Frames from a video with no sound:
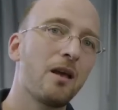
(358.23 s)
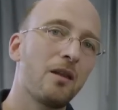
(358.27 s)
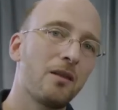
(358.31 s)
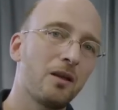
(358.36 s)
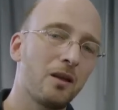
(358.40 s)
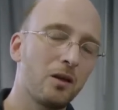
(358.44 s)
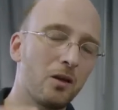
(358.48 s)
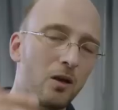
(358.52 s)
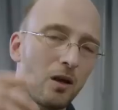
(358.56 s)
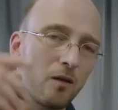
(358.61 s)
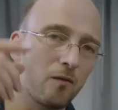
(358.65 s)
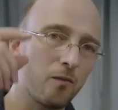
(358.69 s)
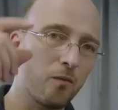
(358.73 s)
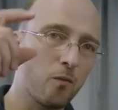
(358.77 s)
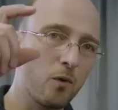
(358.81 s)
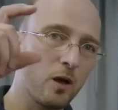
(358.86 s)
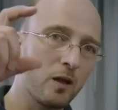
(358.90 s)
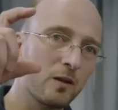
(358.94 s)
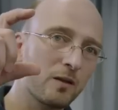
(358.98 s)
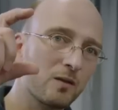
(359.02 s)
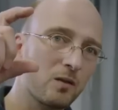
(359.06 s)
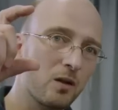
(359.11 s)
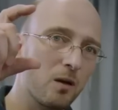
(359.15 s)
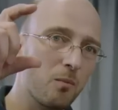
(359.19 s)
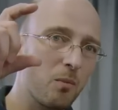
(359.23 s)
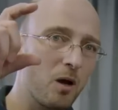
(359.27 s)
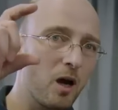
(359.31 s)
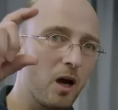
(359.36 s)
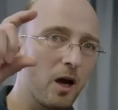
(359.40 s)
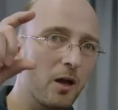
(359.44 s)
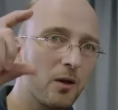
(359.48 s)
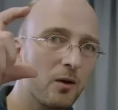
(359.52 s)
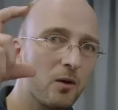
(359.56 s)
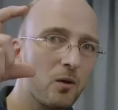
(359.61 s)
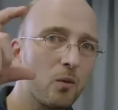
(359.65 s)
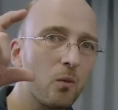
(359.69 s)
Then you have one-stop
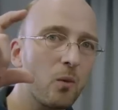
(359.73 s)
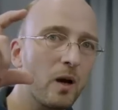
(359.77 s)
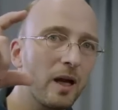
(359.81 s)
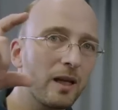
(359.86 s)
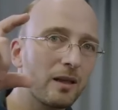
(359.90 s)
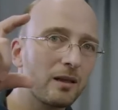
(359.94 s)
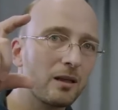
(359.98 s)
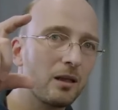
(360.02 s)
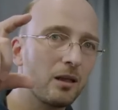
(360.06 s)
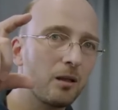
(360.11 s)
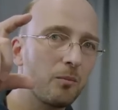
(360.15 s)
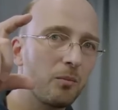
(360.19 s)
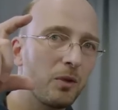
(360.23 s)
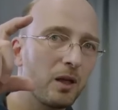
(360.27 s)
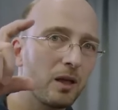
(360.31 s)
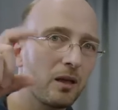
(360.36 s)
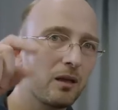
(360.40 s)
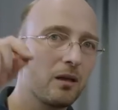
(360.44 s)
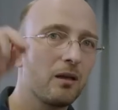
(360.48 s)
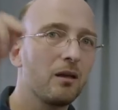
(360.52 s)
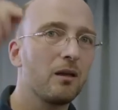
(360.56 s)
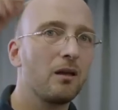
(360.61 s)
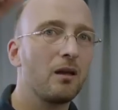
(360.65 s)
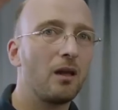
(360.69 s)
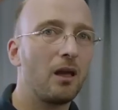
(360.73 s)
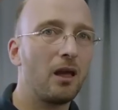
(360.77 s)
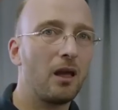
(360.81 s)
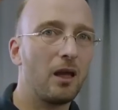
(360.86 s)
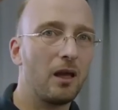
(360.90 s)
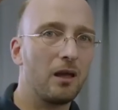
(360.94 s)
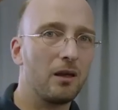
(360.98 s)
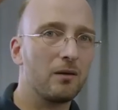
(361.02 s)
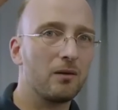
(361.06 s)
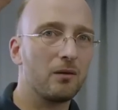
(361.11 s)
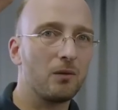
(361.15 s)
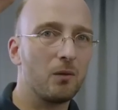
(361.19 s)
under white clipping
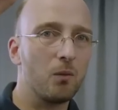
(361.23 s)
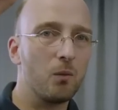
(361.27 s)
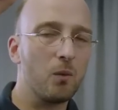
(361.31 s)
and